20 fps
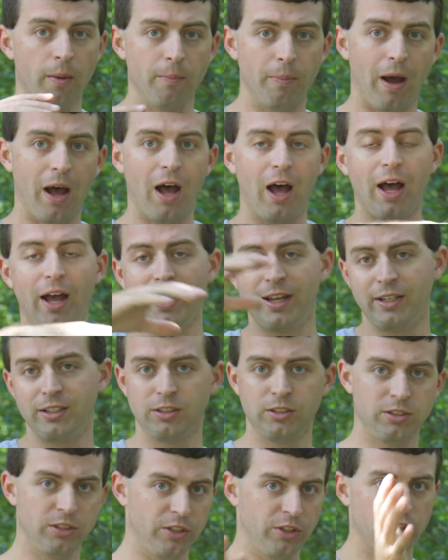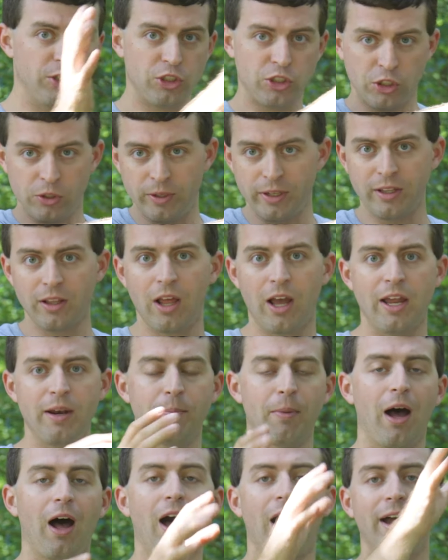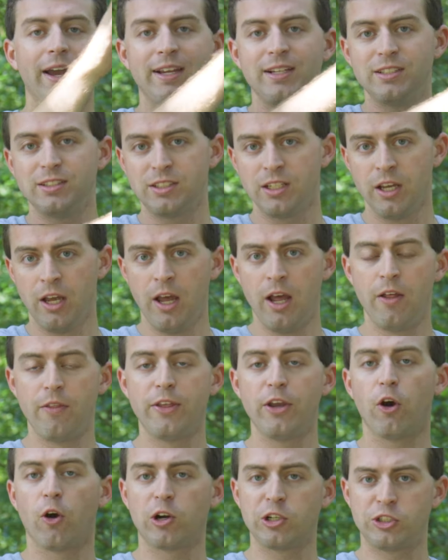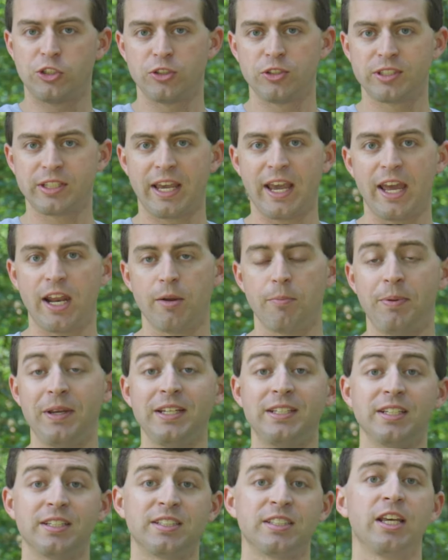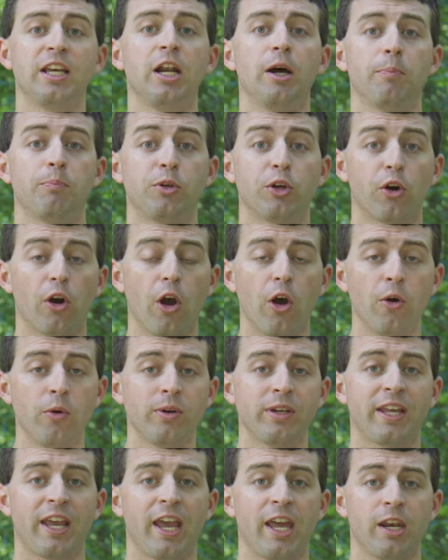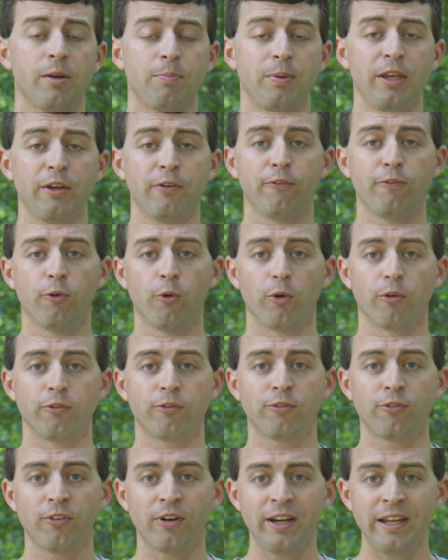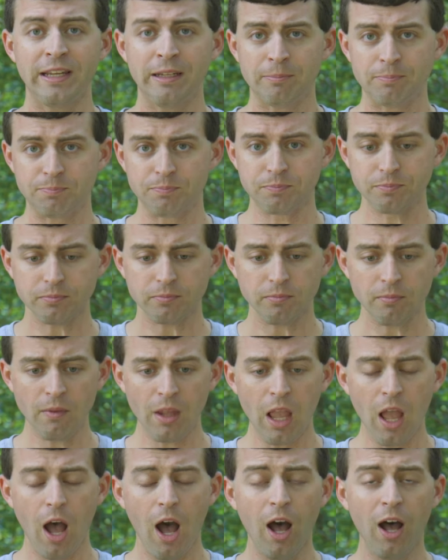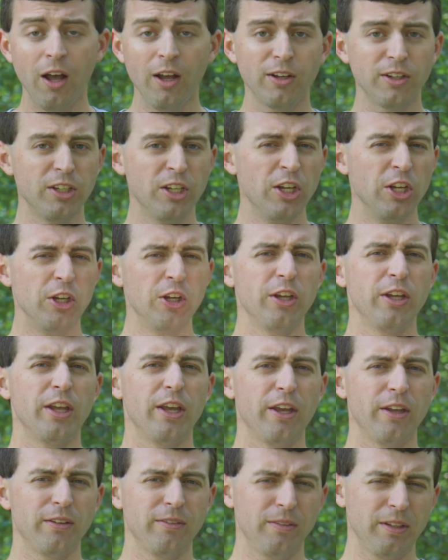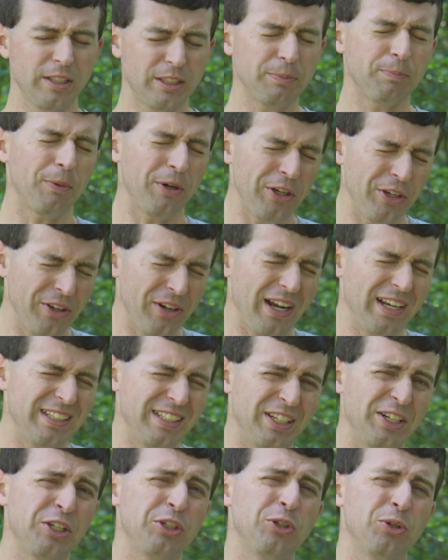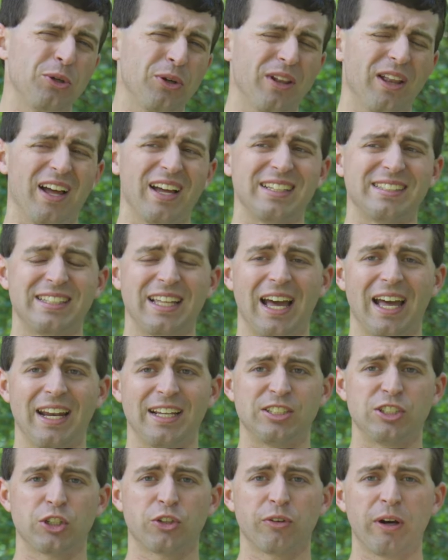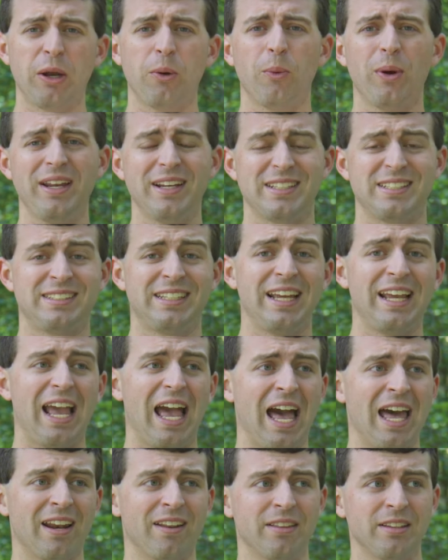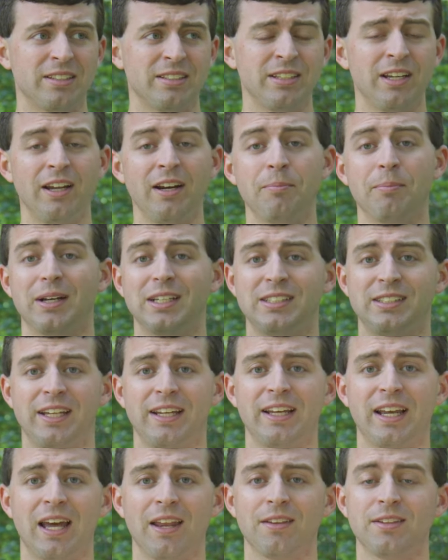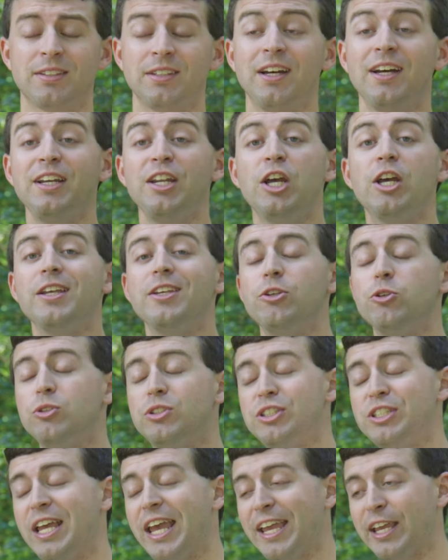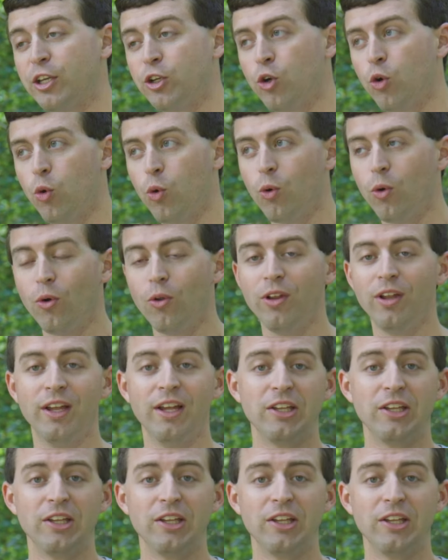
behind the shooting line, behind the archer's canopy to set up your own canopy for free. Uh, it's a pretty good idea to utilize that. It's a great way to stay out of the sun, and by staying out of the sun, you stay cool,